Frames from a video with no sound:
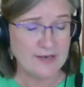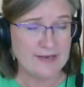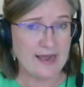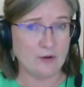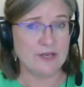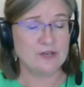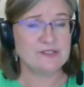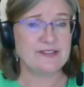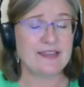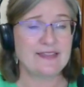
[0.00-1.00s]
Now, here's
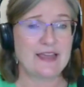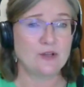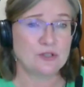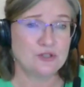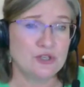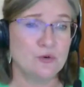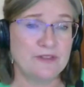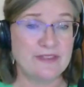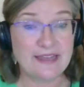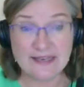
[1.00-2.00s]
the thing that you can do
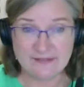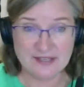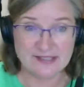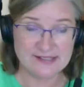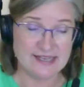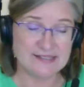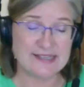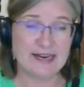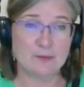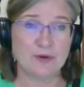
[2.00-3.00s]
with any of these things
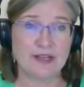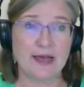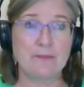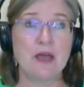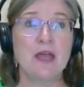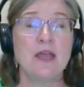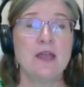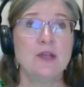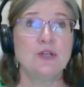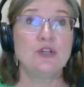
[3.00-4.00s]
that I bring up.
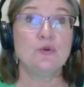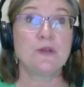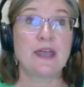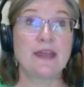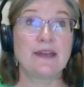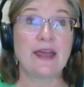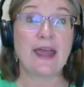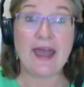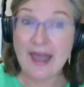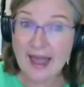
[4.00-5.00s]
You can
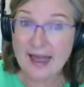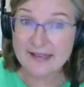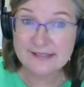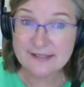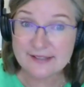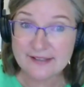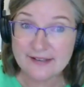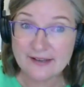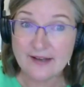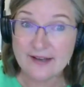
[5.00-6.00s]
ask,
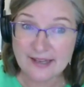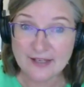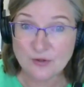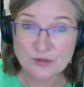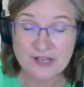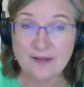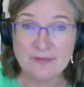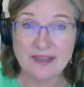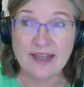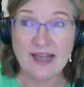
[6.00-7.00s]
can you tell
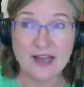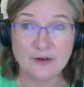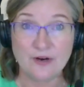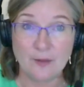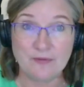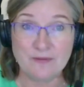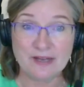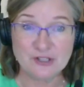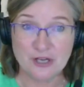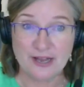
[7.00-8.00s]
me how you're helping
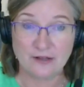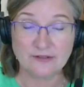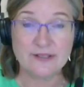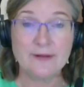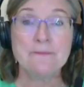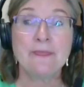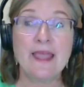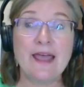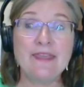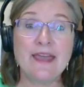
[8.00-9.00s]
my child?
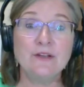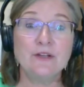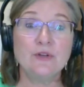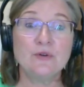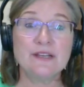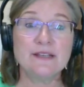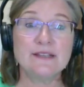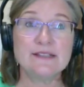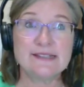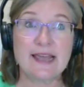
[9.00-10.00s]
And then you
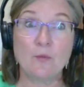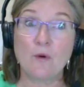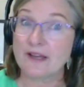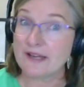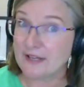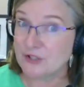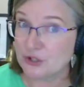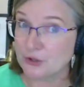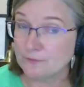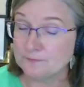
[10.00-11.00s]
can say, what can I
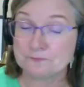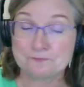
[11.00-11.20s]
do?